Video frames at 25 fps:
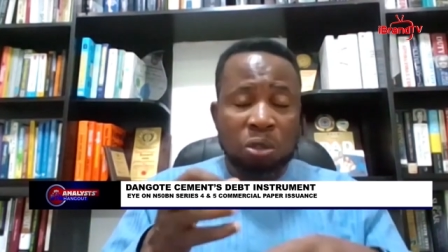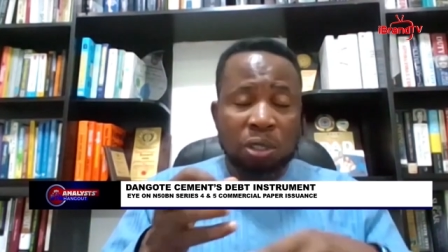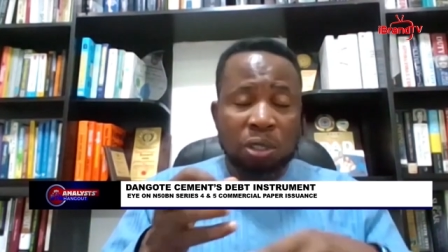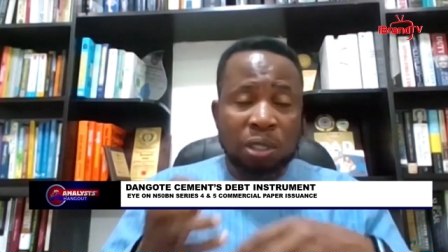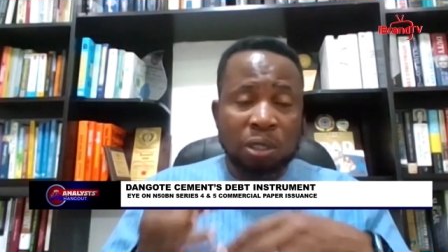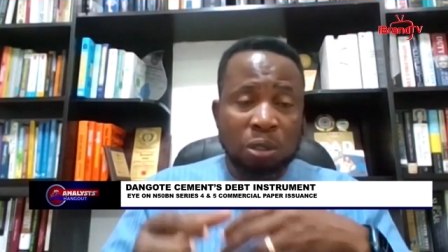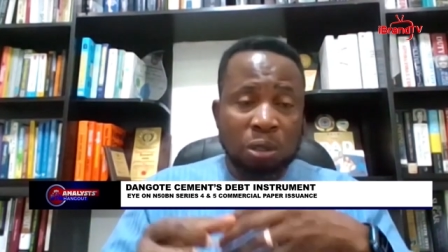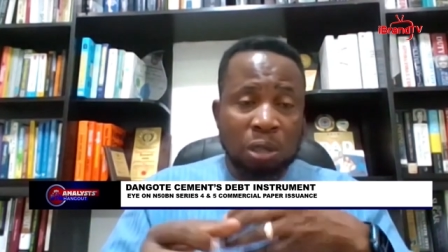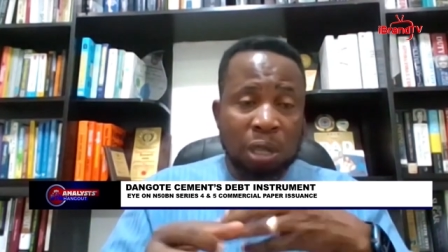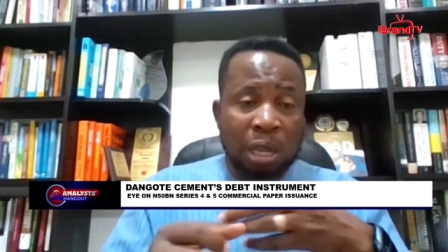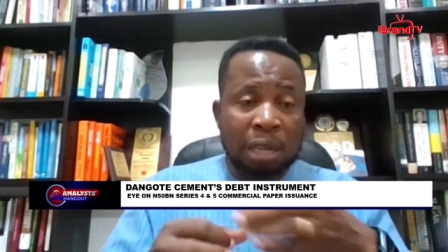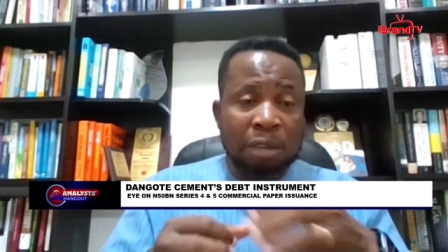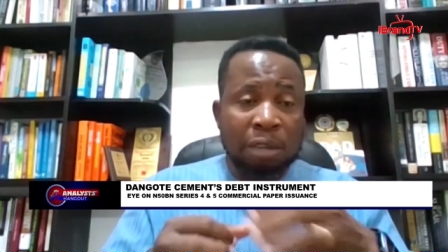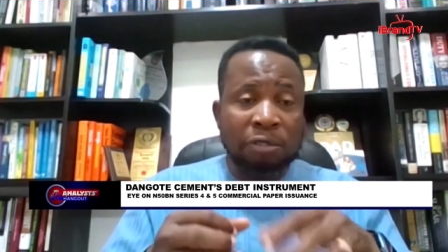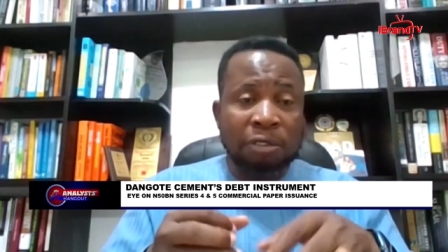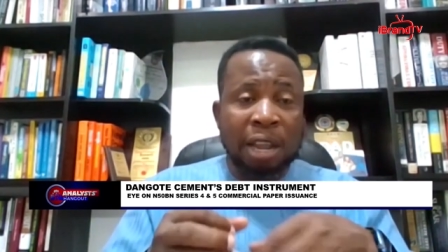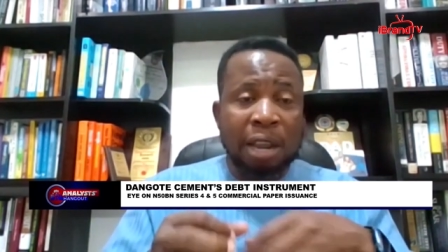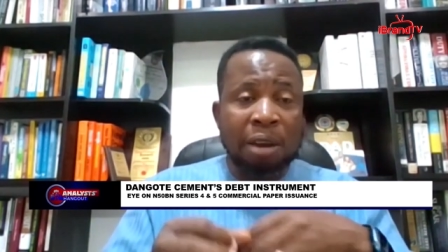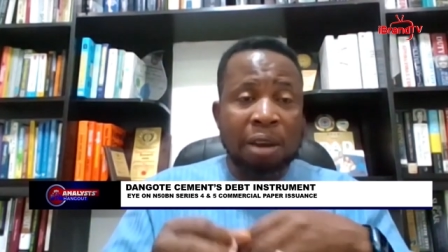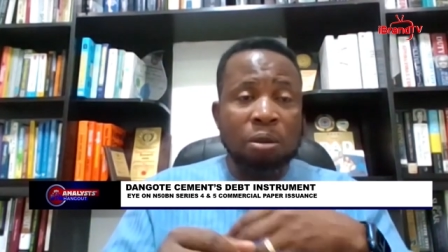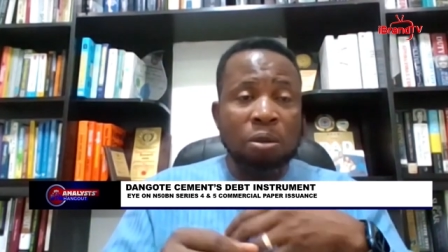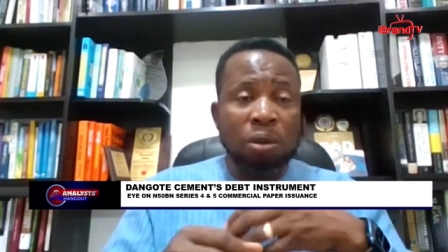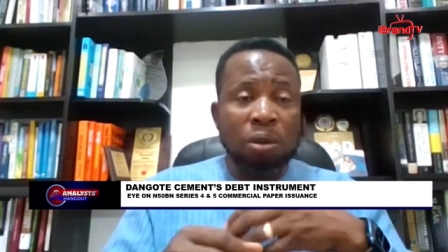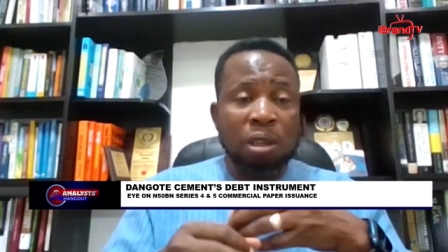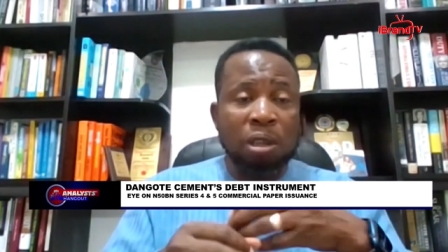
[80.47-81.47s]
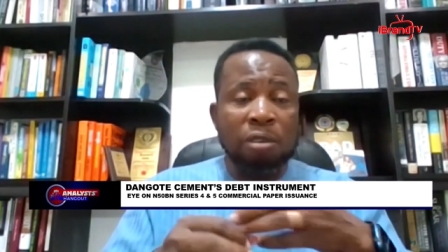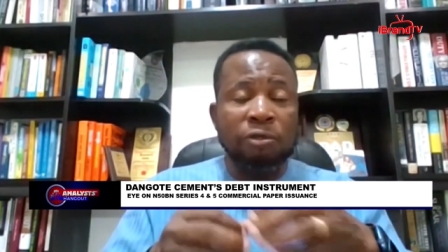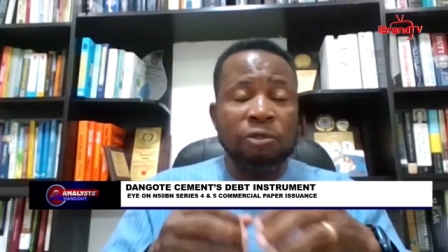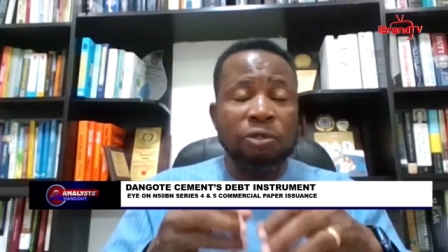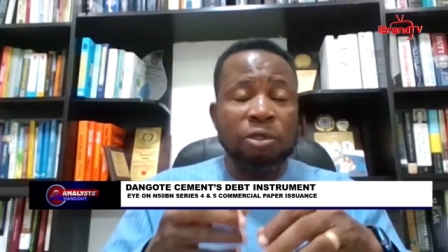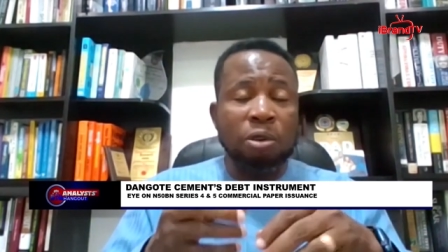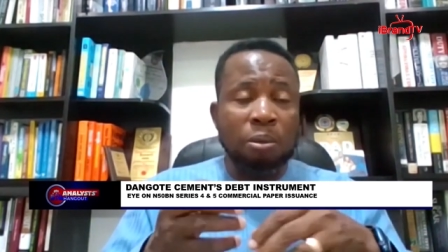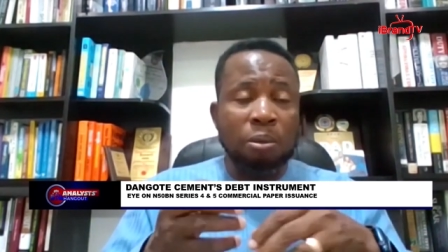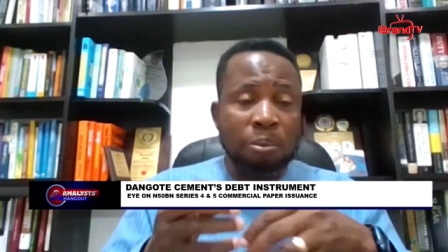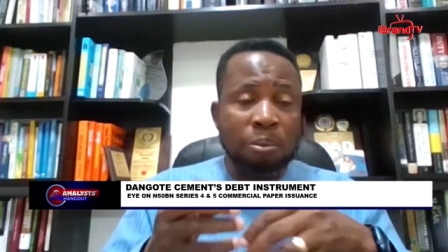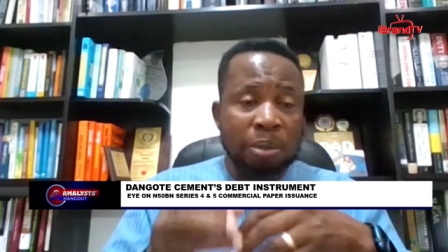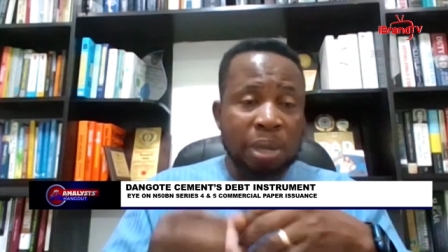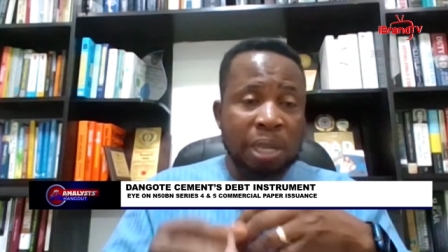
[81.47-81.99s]
you start
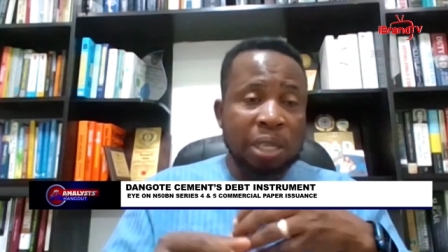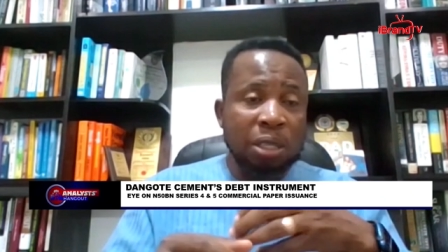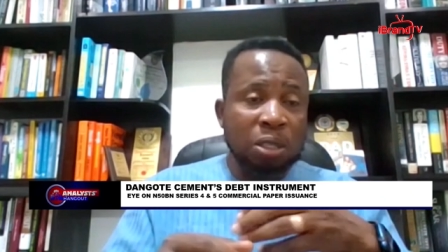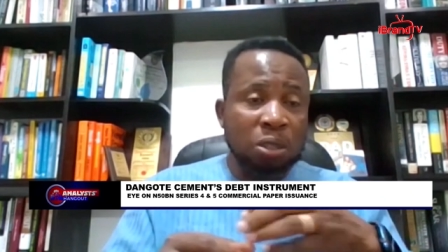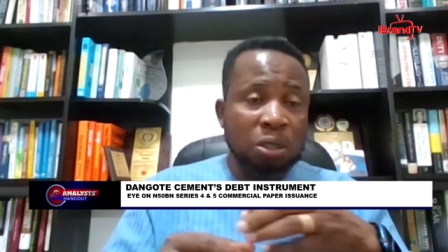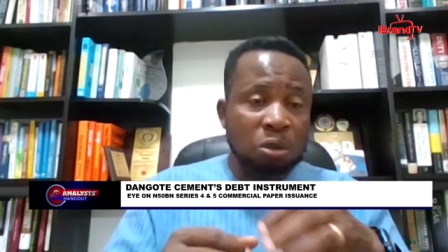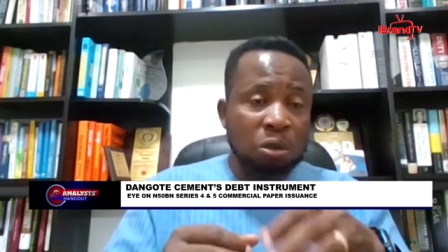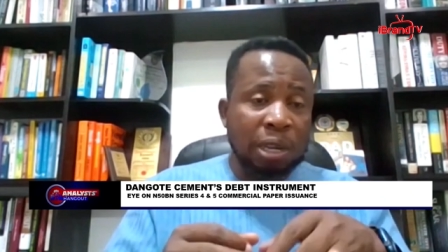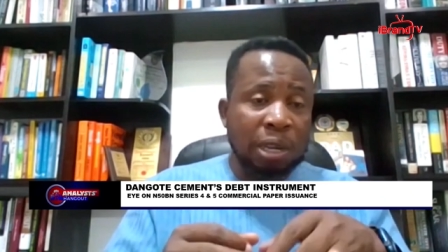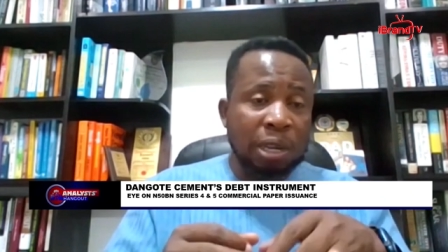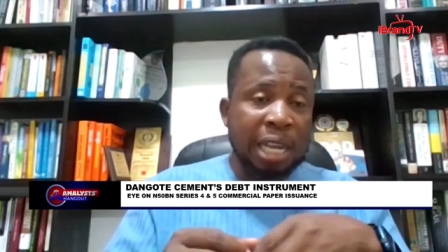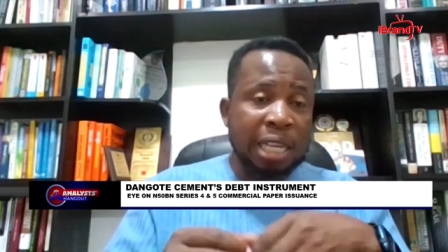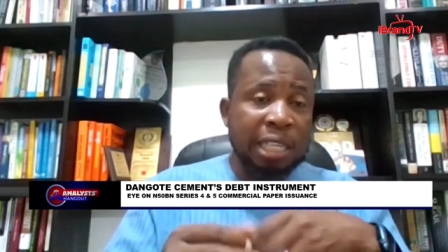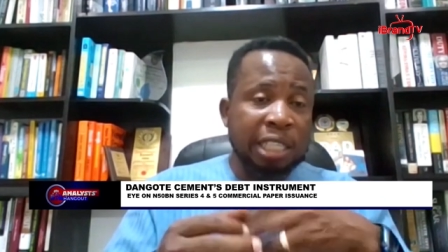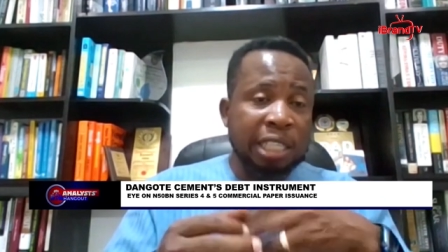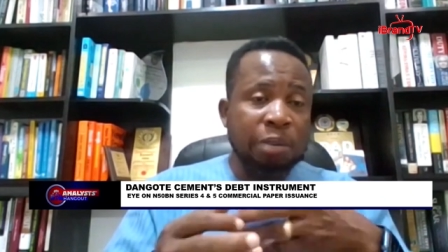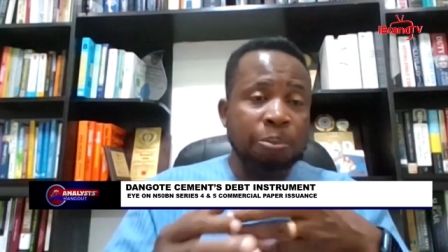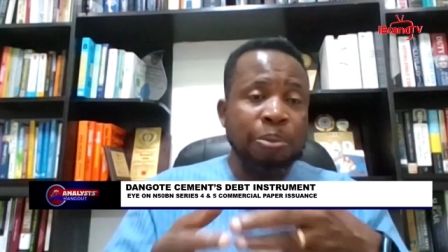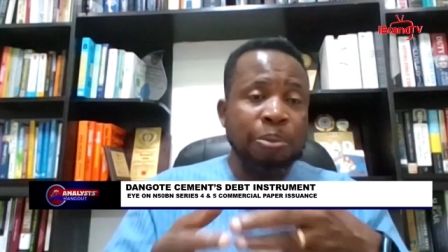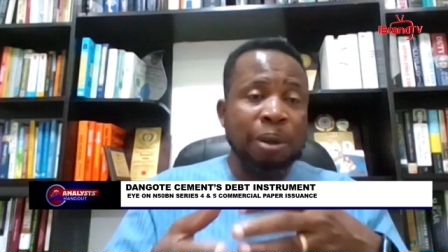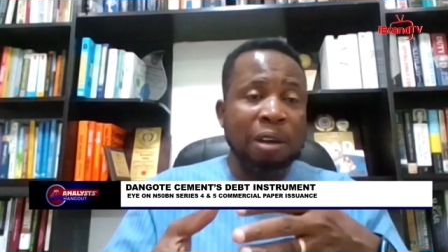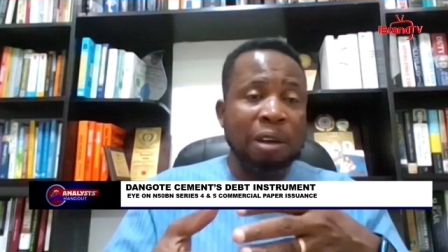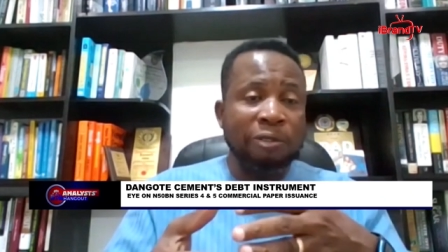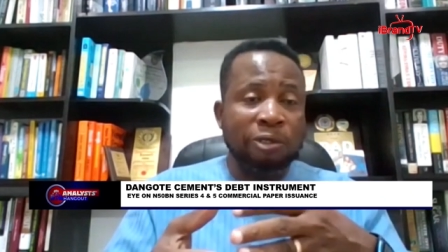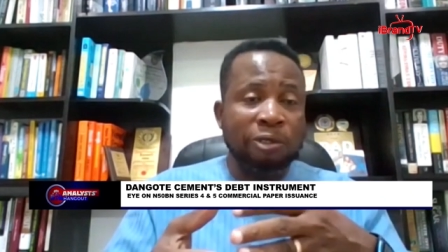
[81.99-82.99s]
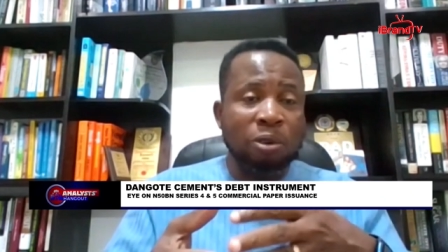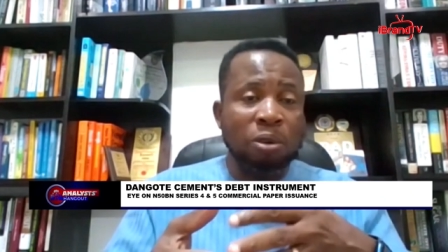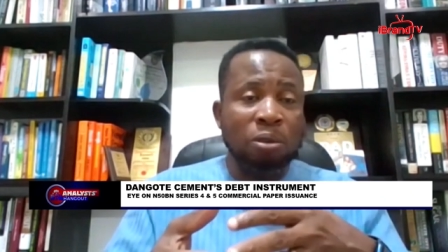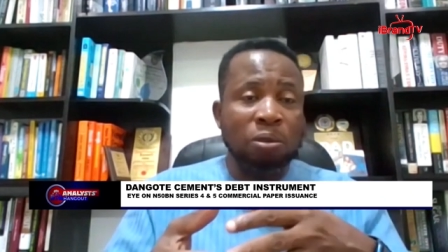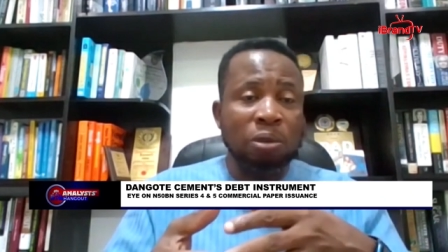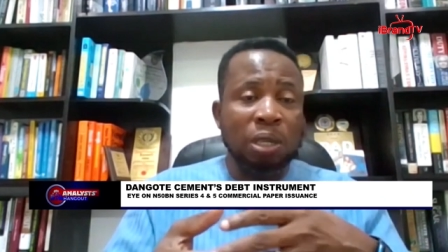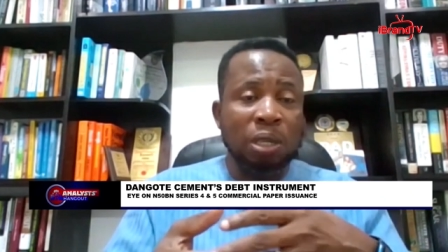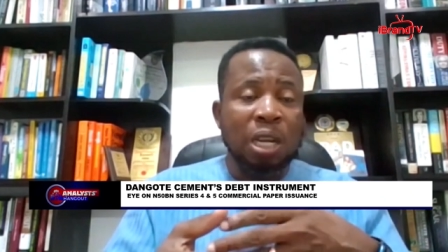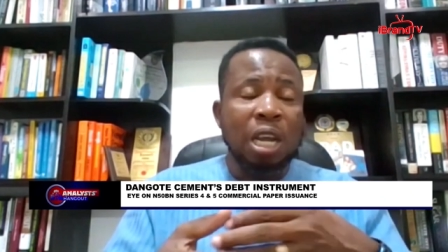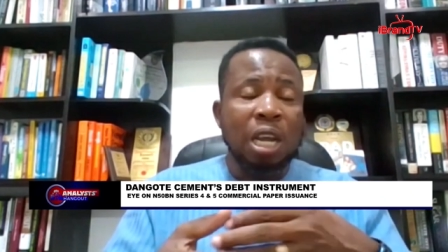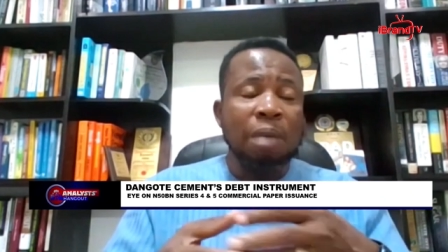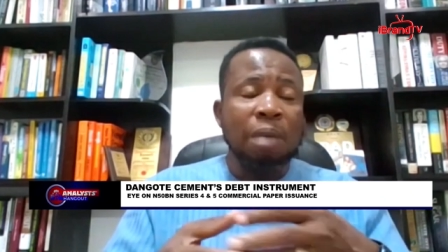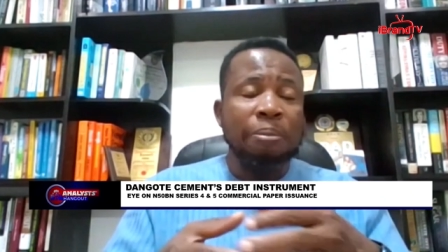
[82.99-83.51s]
looking for means to get cheaper
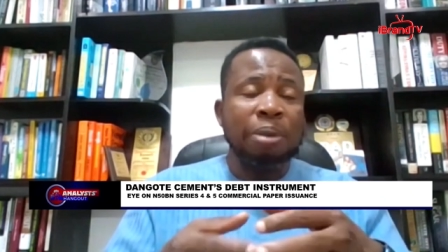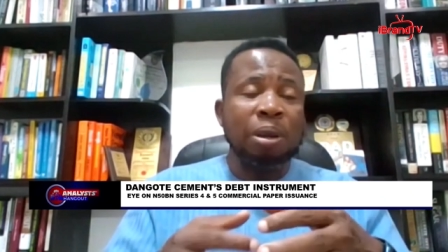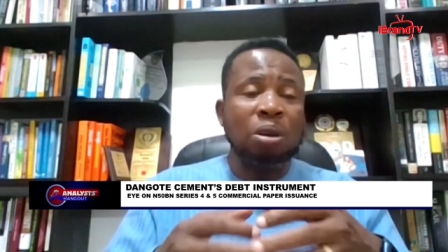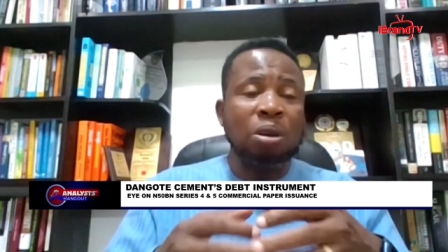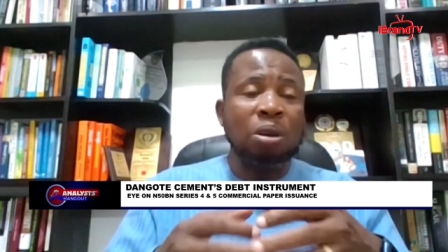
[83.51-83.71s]
funds,